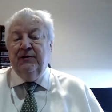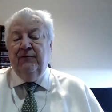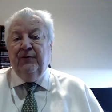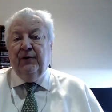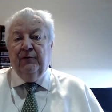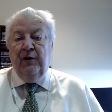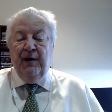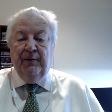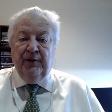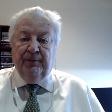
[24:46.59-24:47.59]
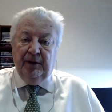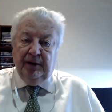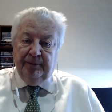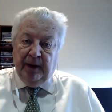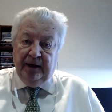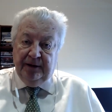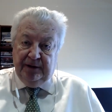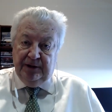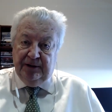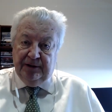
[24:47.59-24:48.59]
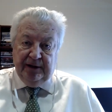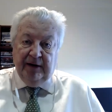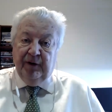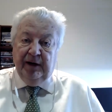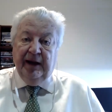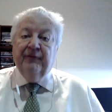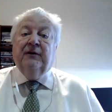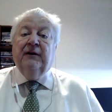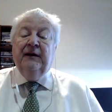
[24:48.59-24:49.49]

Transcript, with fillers: so forth. We met with politicians at every level.